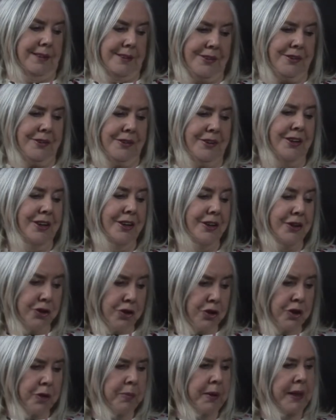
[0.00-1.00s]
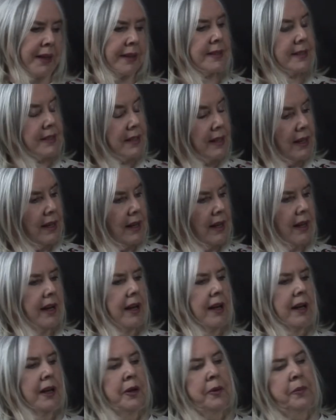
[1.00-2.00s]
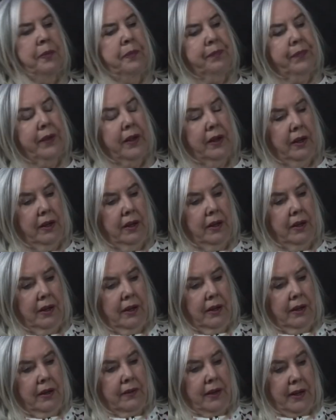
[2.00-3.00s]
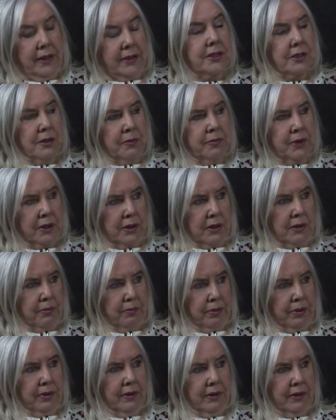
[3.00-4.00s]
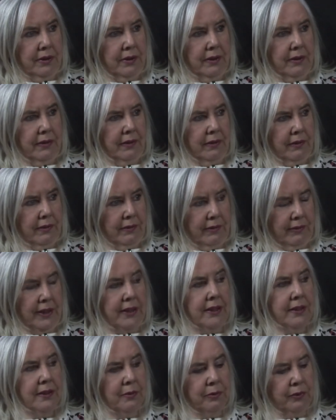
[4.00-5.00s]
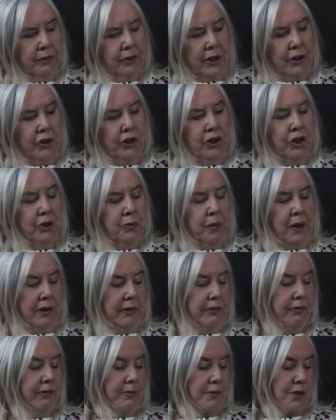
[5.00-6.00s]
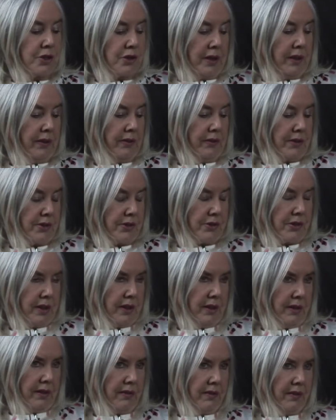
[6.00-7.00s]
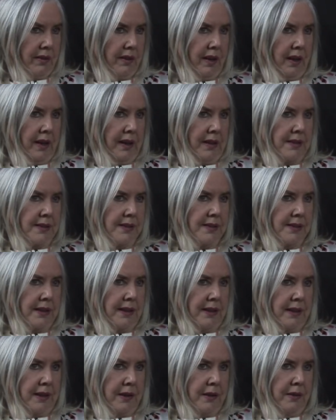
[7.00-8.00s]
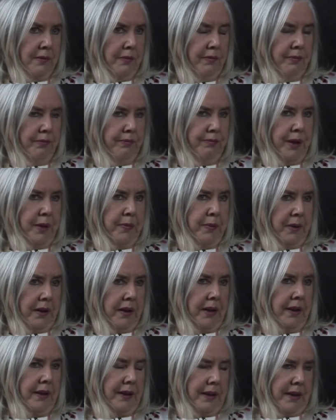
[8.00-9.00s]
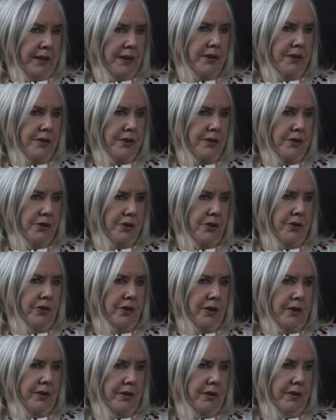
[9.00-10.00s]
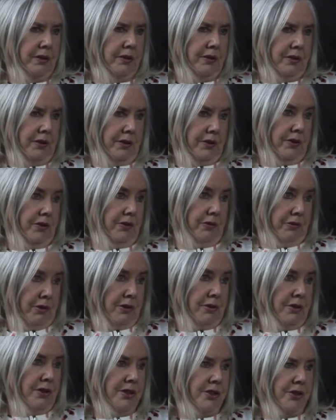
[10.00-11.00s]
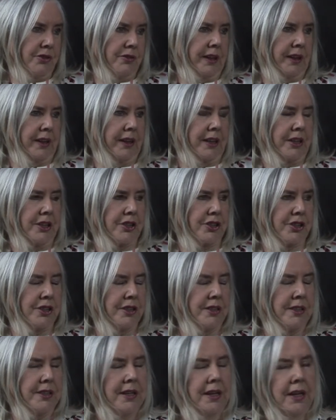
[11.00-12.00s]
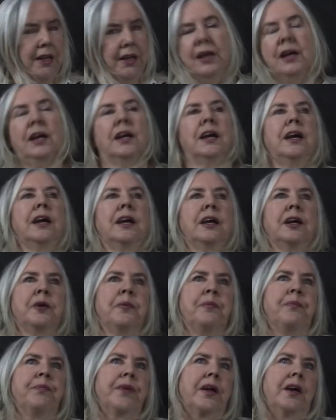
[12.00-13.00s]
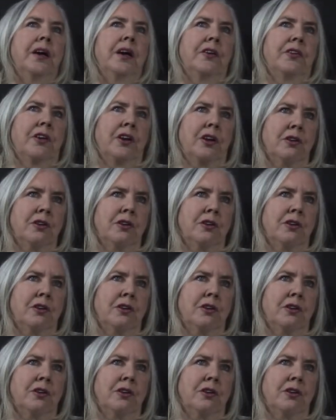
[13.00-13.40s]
so, no complaints. Uh, that summed it up. Pentliff Credit Union went from strength to strength and uh, people adhered to the rules and regulations. Um, the